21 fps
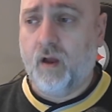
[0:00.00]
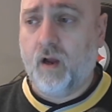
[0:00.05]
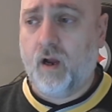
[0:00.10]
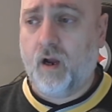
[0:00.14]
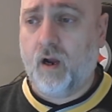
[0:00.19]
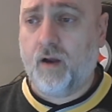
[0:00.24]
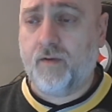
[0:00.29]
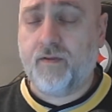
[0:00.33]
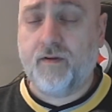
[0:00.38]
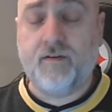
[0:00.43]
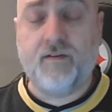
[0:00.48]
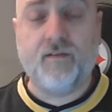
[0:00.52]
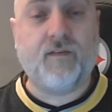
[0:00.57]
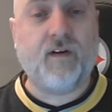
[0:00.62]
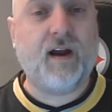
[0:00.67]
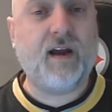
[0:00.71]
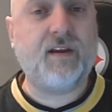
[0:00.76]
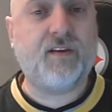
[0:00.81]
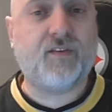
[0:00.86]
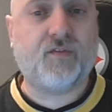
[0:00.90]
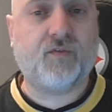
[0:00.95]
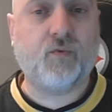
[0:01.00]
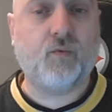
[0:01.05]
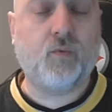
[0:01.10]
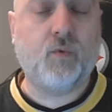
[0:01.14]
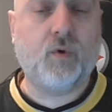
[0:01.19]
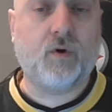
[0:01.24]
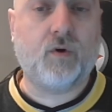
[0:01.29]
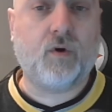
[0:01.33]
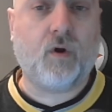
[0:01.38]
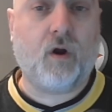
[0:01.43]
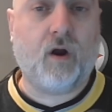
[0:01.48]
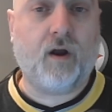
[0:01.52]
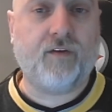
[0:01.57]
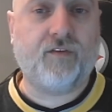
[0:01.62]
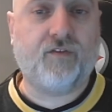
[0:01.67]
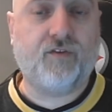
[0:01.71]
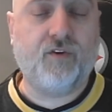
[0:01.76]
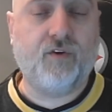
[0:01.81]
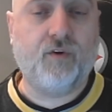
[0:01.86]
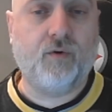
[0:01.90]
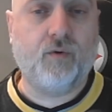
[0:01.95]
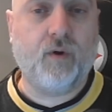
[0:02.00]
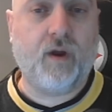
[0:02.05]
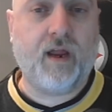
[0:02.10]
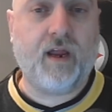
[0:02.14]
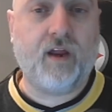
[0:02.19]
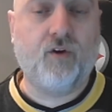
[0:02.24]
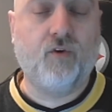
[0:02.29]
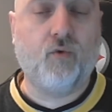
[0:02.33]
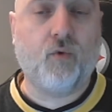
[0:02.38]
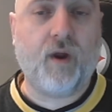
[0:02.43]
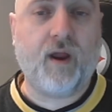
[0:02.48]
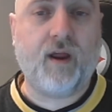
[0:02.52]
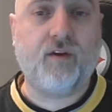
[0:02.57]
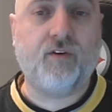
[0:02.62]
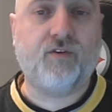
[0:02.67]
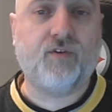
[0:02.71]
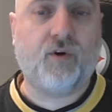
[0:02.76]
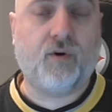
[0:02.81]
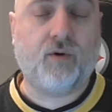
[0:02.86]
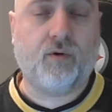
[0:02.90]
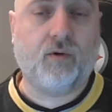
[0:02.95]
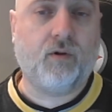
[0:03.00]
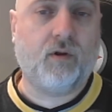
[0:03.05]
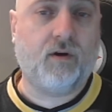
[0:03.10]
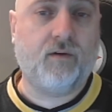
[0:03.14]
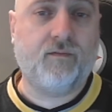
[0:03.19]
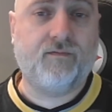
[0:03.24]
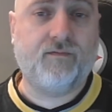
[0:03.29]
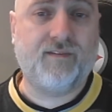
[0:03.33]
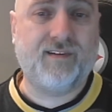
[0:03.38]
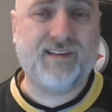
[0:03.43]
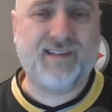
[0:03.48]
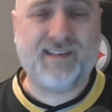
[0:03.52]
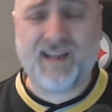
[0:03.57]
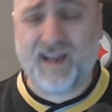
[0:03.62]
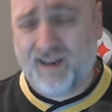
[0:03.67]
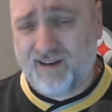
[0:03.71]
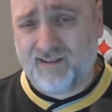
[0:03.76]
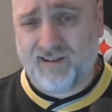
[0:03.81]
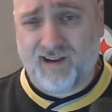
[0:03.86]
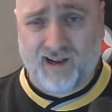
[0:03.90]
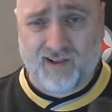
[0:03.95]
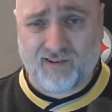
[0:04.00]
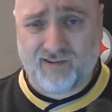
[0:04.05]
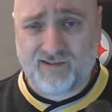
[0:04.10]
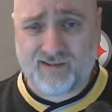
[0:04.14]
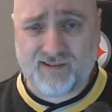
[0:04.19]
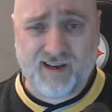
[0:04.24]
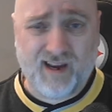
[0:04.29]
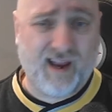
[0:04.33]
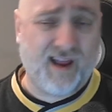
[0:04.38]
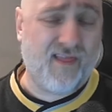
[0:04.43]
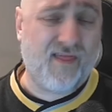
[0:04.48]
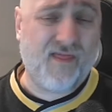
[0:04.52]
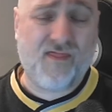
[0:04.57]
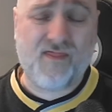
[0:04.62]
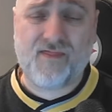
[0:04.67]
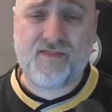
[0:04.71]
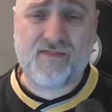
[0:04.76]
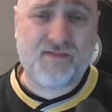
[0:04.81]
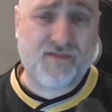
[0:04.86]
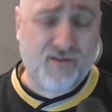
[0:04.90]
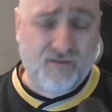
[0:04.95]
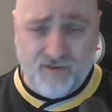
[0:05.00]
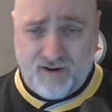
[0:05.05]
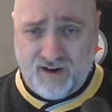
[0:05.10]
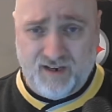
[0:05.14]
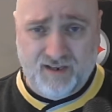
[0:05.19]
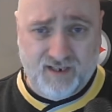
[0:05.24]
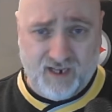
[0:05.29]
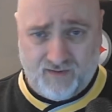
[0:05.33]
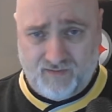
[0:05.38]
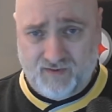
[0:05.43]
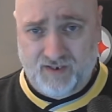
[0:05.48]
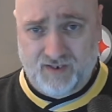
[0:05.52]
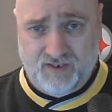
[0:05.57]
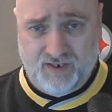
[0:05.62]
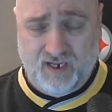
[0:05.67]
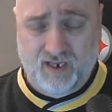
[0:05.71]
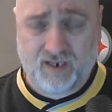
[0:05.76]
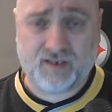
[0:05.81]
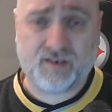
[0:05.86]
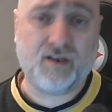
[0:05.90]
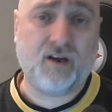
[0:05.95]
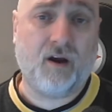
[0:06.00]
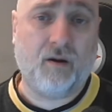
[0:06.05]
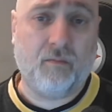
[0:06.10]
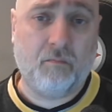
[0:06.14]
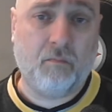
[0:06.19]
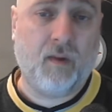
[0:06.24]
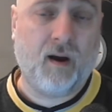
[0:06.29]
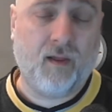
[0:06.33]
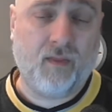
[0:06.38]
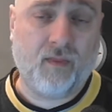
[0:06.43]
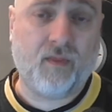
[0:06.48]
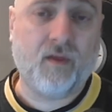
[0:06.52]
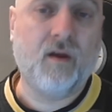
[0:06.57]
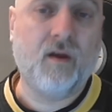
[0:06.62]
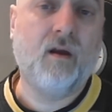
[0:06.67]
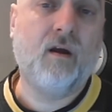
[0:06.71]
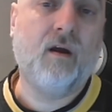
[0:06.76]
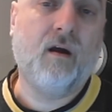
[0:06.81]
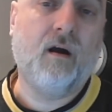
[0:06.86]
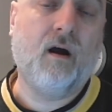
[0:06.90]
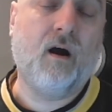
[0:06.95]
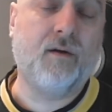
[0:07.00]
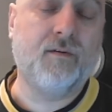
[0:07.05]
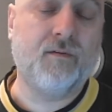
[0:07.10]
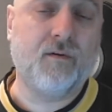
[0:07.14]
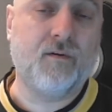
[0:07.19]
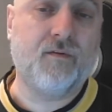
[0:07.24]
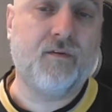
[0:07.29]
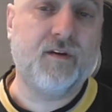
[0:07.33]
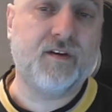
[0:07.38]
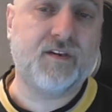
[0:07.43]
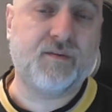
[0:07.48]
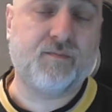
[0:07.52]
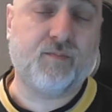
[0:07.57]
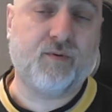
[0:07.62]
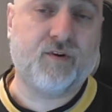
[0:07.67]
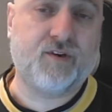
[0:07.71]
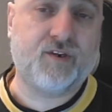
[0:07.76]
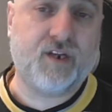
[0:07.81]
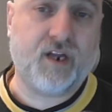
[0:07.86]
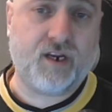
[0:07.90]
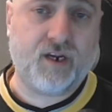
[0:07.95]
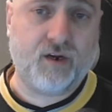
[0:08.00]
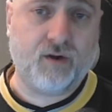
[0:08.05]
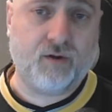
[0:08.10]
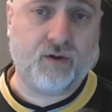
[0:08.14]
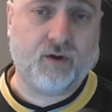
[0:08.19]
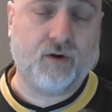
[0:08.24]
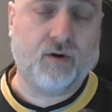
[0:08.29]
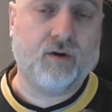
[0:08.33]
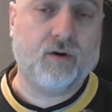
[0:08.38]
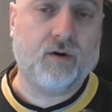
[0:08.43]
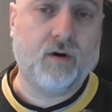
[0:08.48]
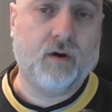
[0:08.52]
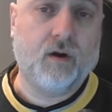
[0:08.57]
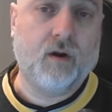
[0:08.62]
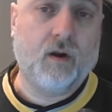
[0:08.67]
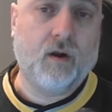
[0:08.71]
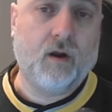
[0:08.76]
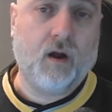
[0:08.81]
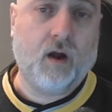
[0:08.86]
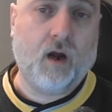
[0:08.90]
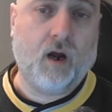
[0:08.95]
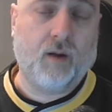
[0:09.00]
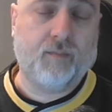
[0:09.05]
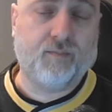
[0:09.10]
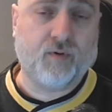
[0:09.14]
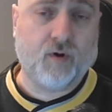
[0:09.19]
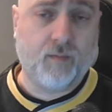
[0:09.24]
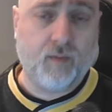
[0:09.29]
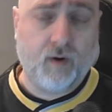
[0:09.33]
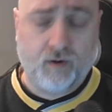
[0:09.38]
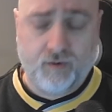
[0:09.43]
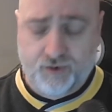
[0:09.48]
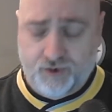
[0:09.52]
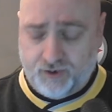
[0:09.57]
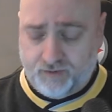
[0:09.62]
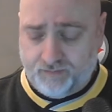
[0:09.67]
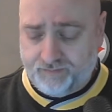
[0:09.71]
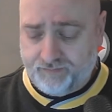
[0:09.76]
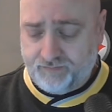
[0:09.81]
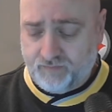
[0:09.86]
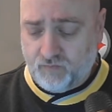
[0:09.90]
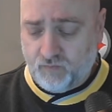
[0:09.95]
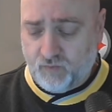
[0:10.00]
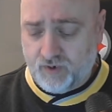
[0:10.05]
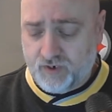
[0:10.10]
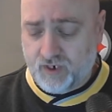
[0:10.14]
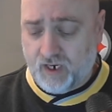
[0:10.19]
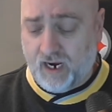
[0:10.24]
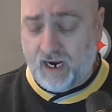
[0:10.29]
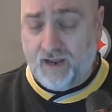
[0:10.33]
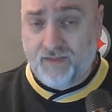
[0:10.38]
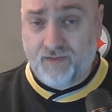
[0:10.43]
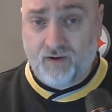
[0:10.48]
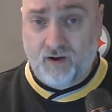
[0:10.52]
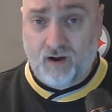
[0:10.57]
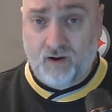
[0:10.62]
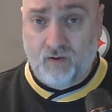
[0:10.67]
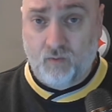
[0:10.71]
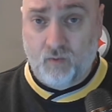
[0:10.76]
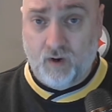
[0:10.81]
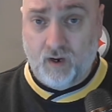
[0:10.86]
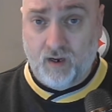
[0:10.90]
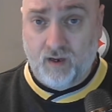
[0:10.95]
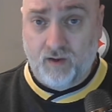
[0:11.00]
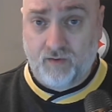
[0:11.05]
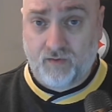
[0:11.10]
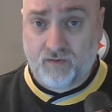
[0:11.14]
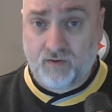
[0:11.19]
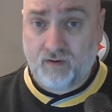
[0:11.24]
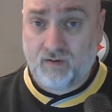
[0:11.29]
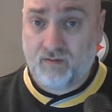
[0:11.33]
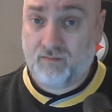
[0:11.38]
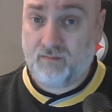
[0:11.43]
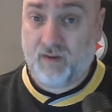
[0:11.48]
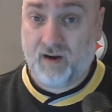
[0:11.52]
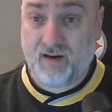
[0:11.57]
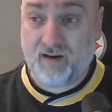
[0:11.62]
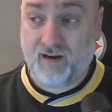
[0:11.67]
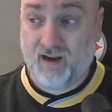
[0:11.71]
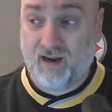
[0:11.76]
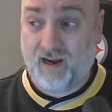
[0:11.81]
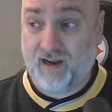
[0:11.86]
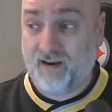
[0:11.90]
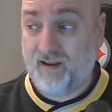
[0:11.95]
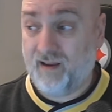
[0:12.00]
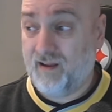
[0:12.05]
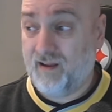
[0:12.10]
The device will cost you a grand total of $10.37 a month under this particular promotion, which I thought was, my God,